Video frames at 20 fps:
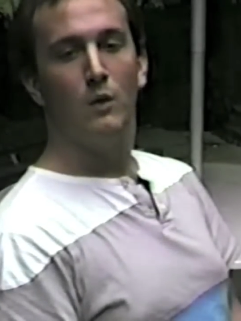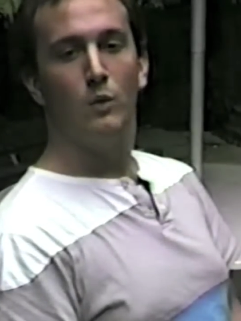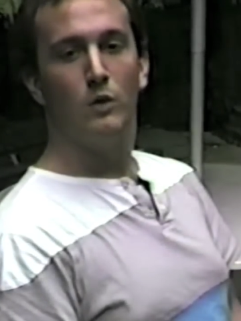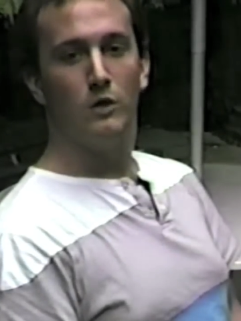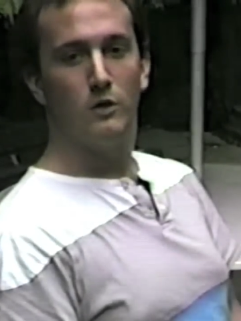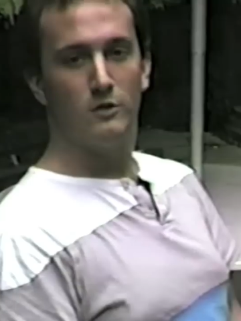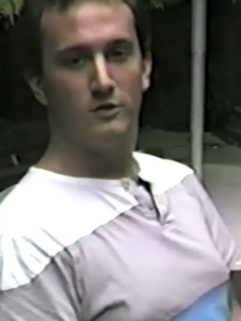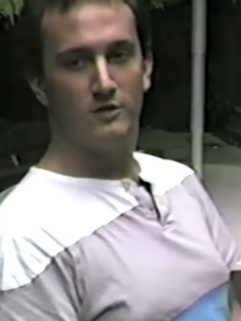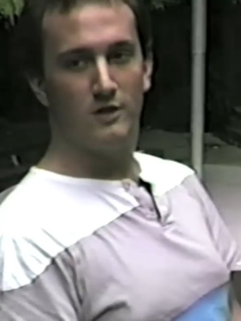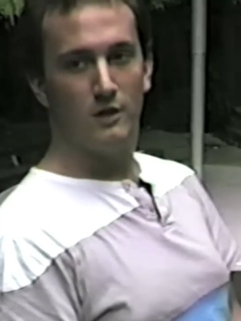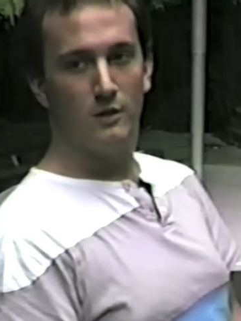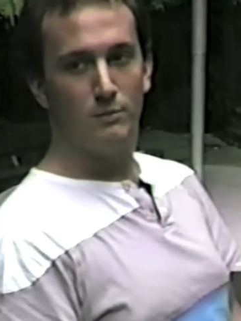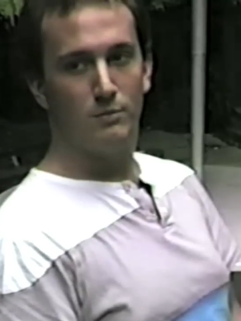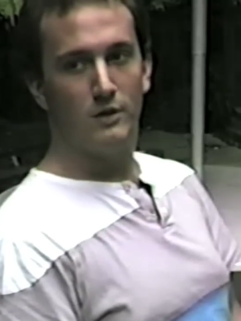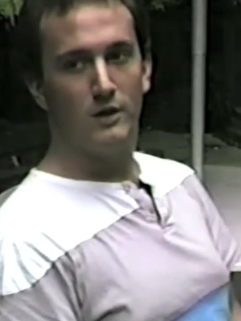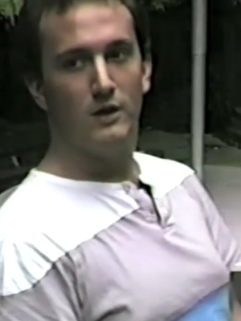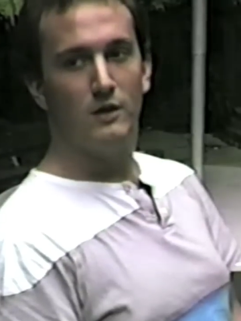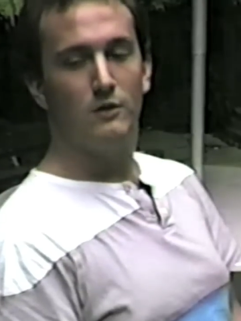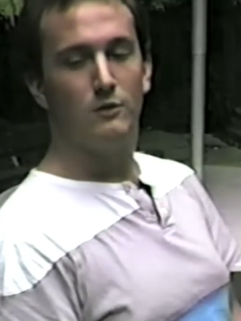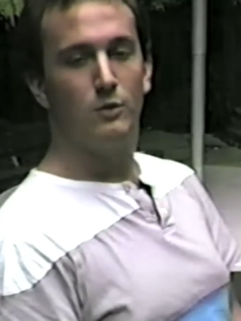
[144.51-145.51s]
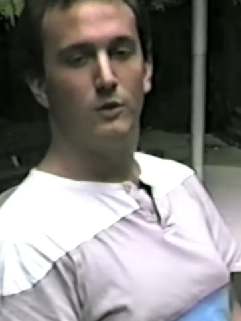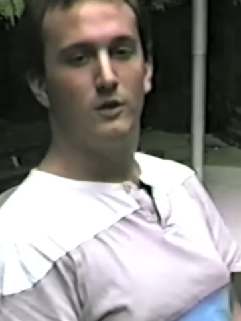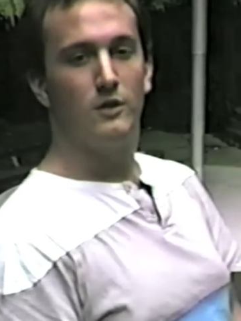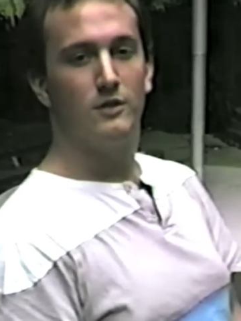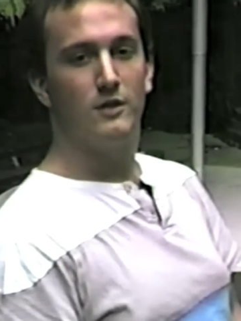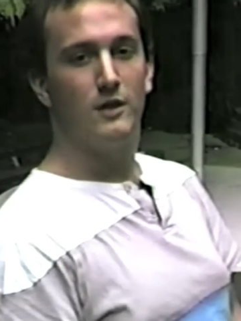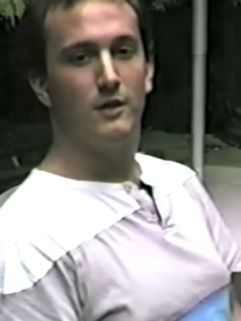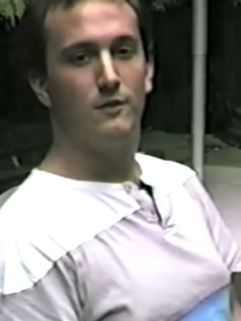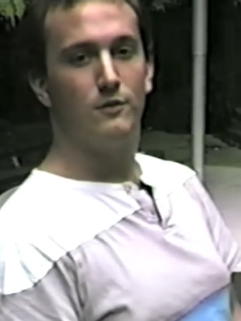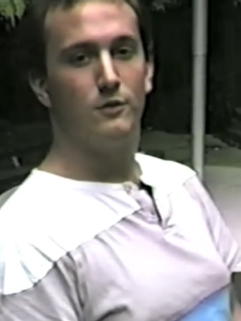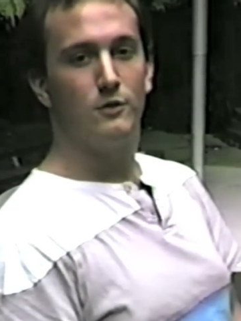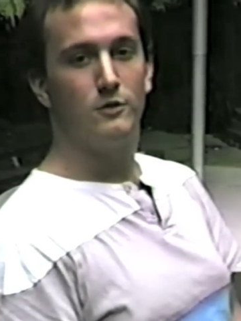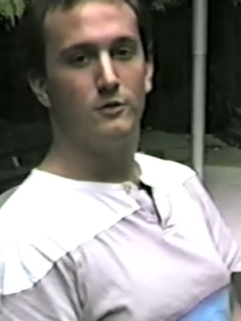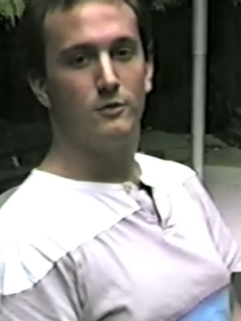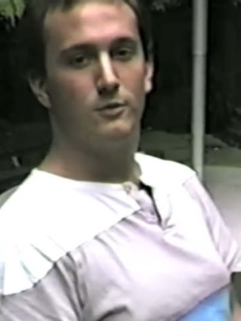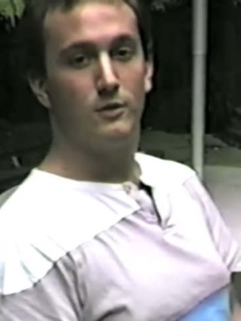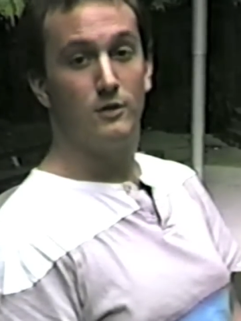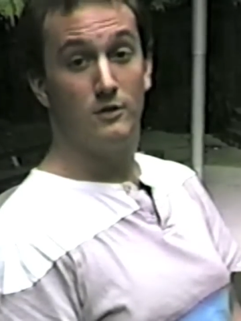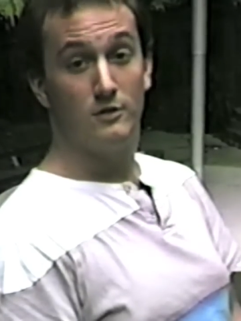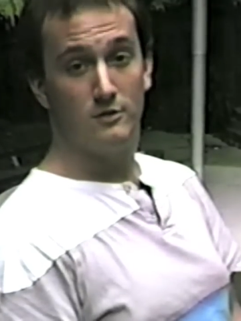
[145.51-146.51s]
We are celebrating the 20th
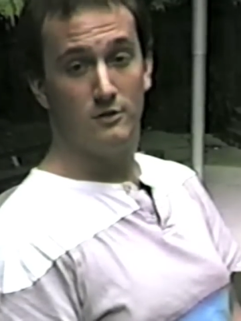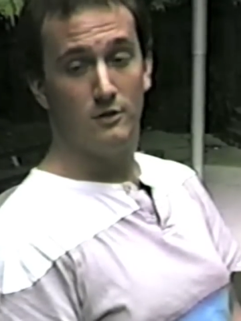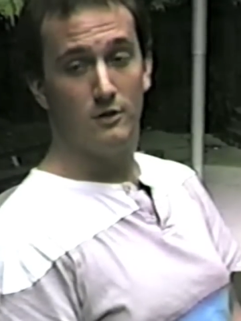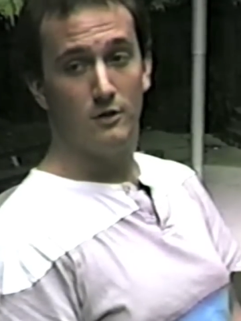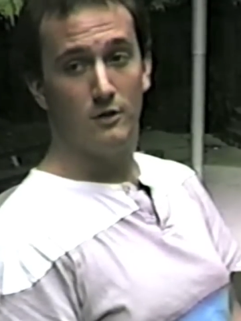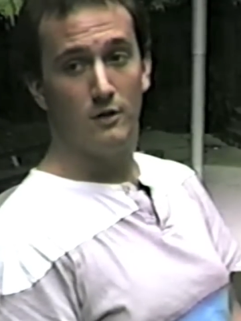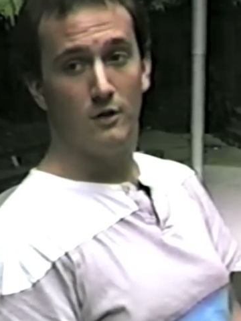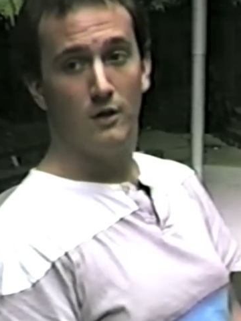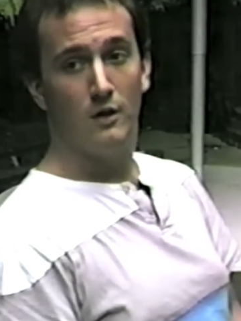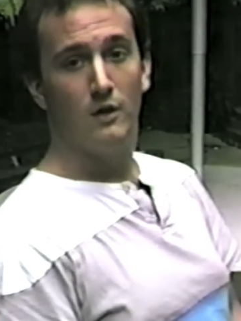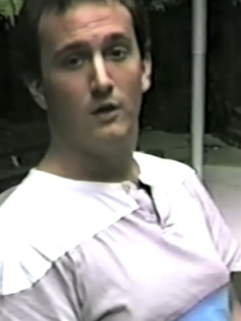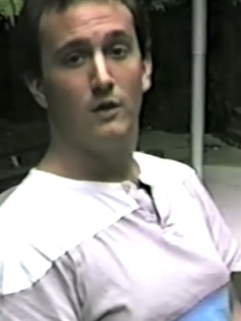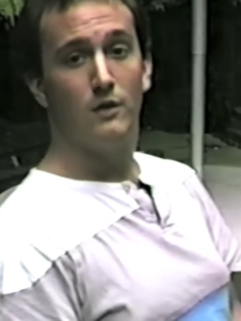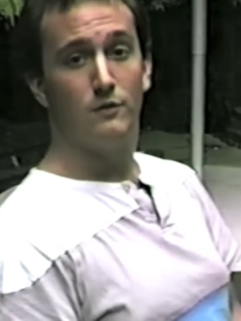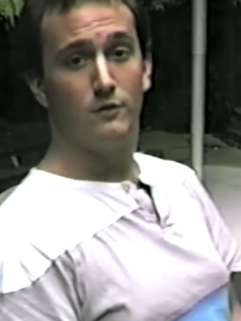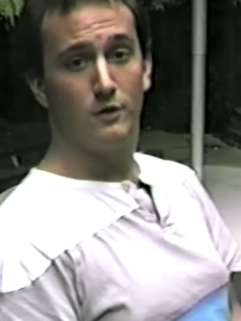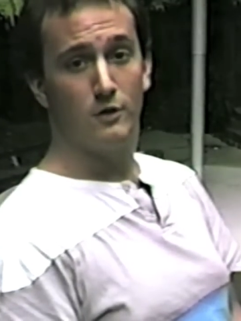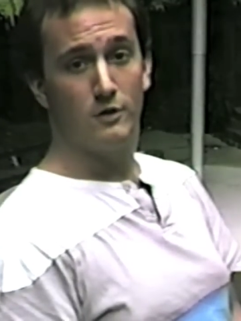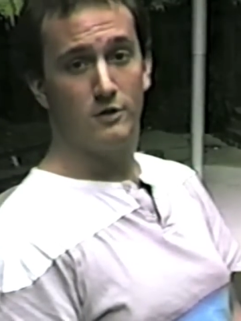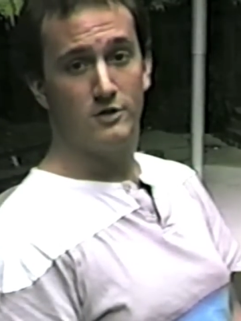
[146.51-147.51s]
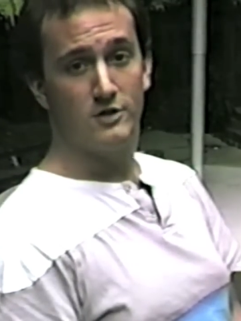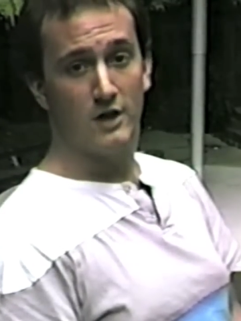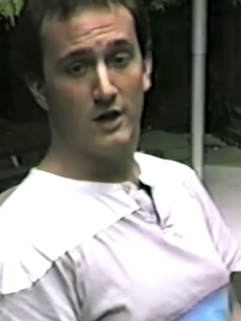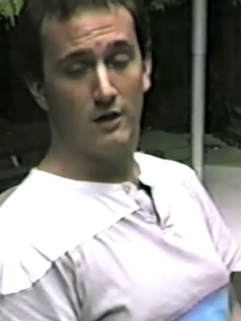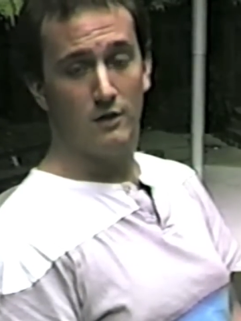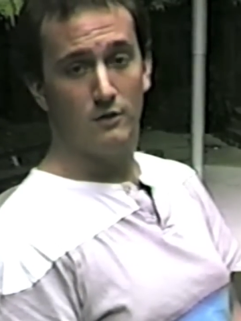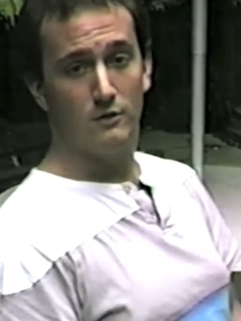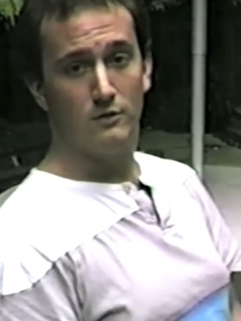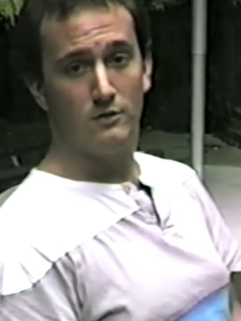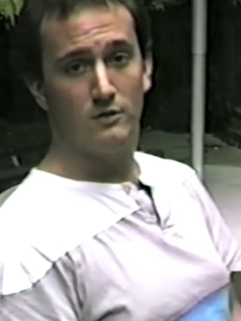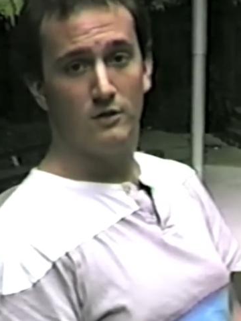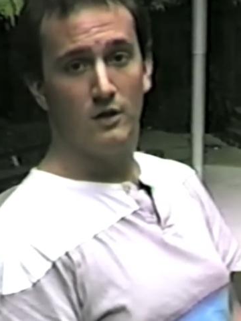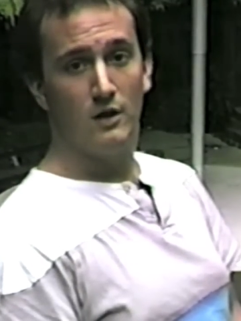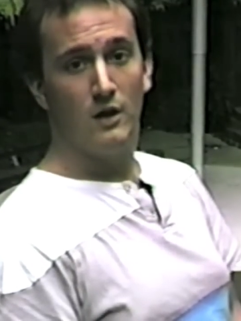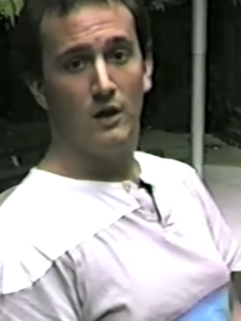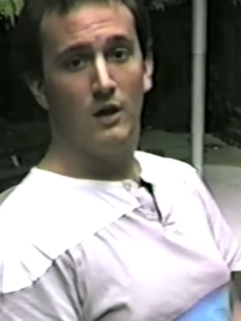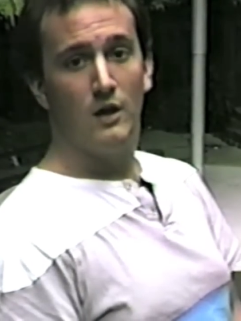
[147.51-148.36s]
anniversary this year of Dark Shadows,